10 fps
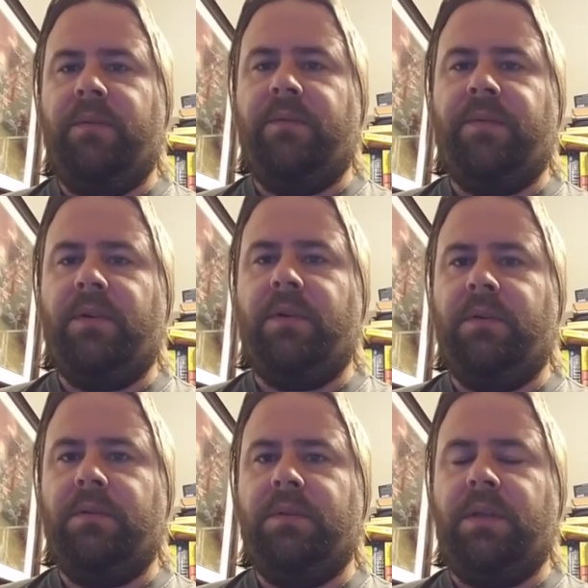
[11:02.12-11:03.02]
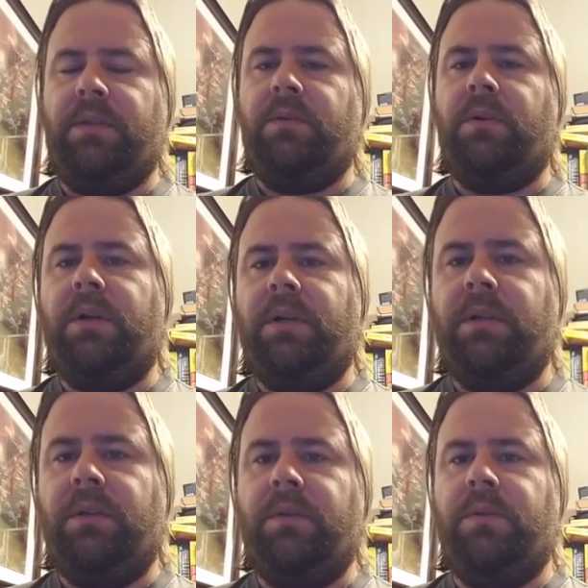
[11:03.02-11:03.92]
infers, they draw a
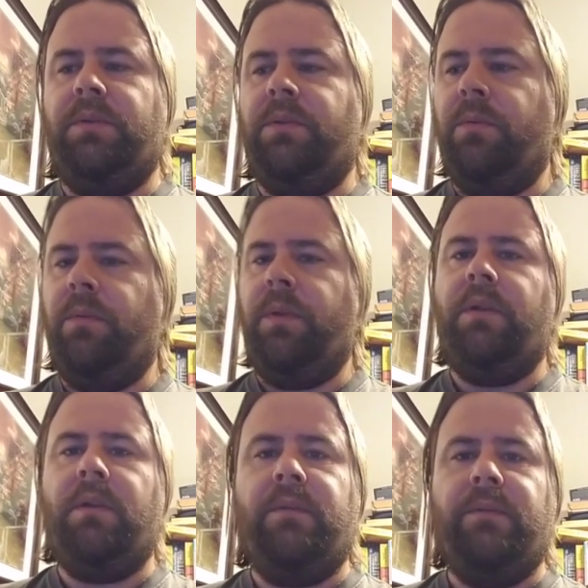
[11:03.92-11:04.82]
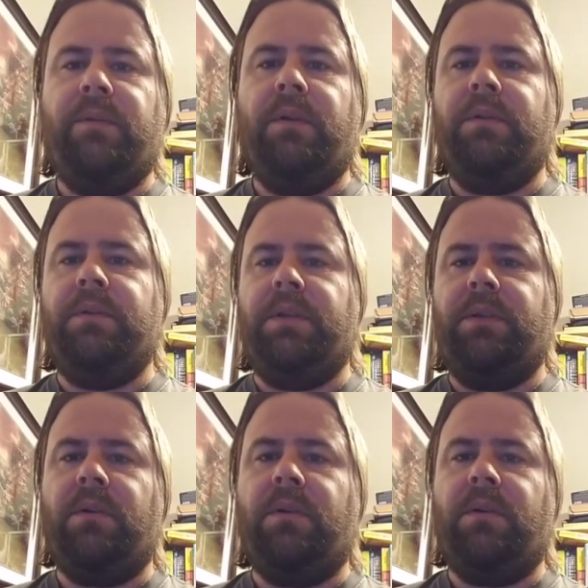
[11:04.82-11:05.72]
conclusion. The reader infers, they
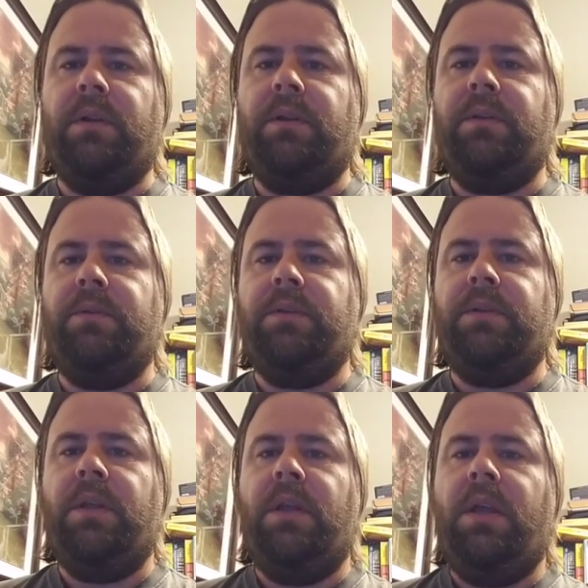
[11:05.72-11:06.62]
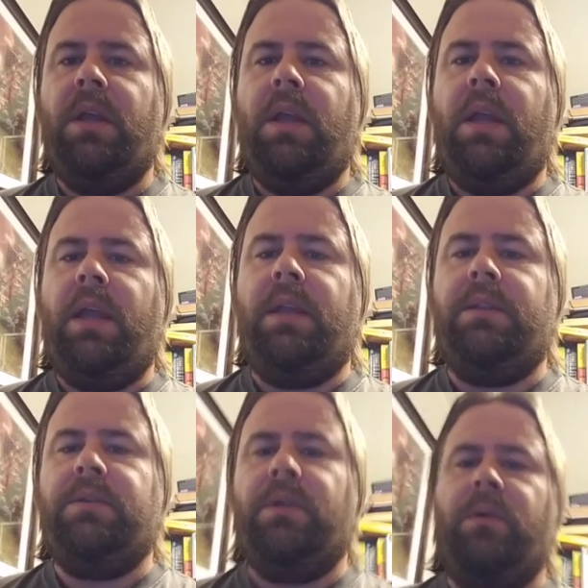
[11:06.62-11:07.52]
draw a conclusion.
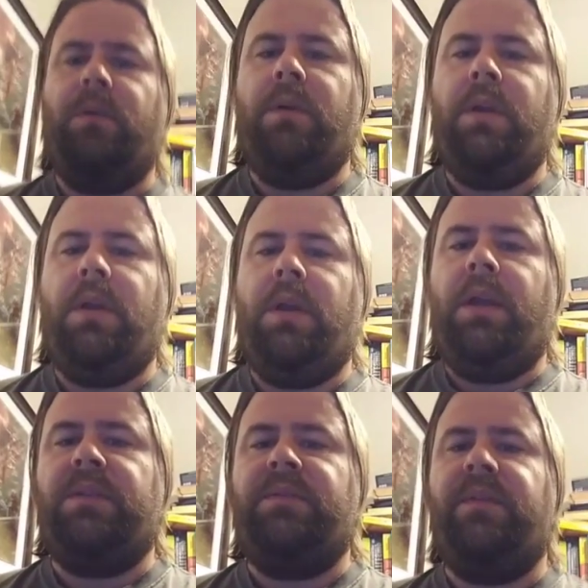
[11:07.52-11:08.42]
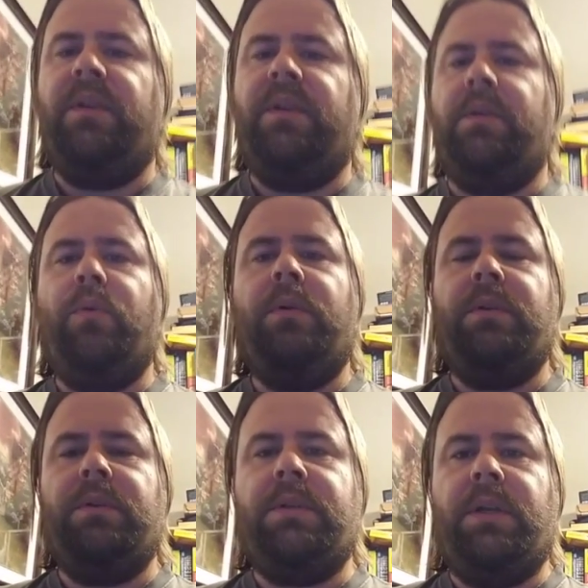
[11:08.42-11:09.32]
And so it's very
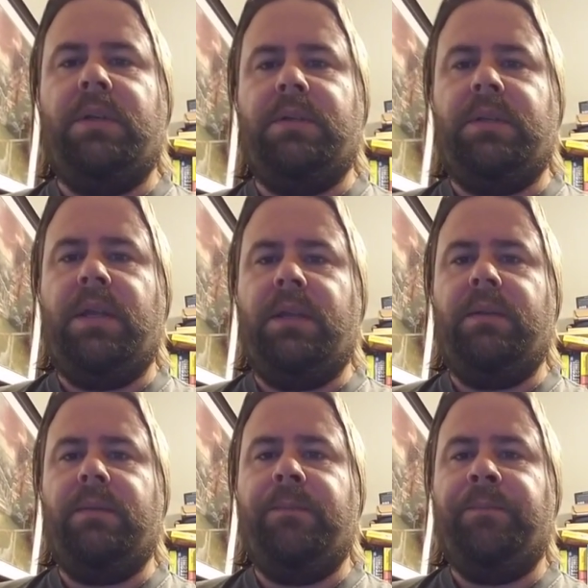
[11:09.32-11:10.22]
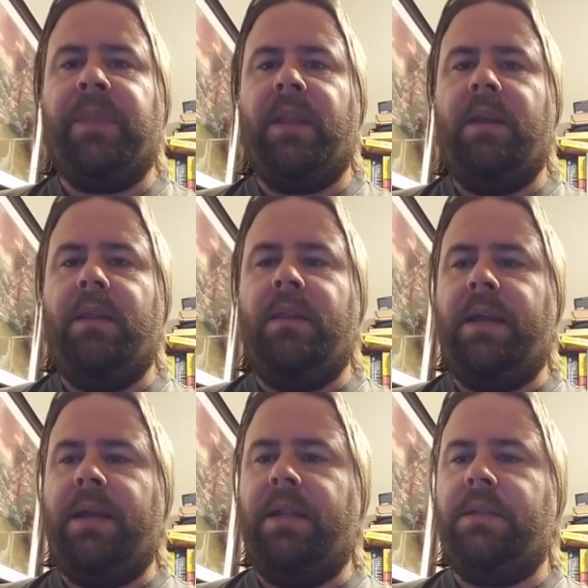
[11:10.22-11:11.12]
important to understand
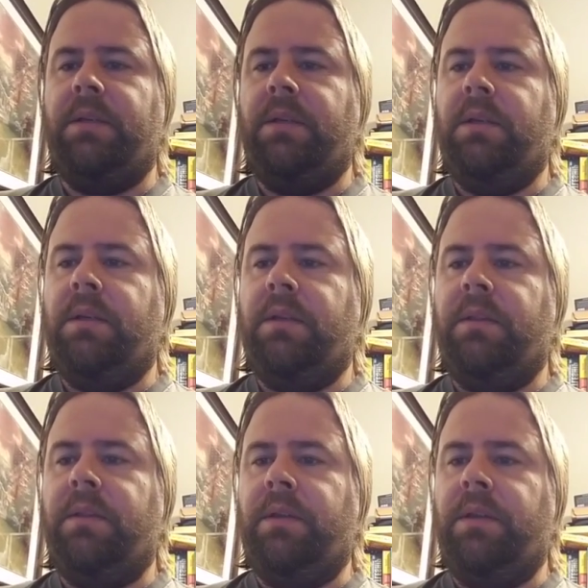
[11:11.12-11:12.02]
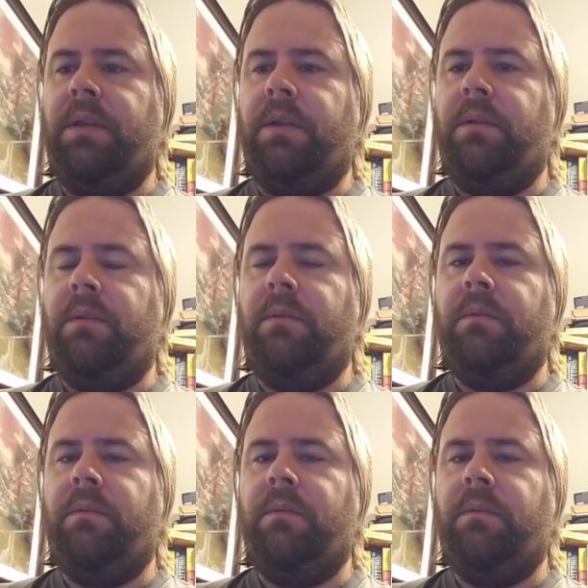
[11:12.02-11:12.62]
that the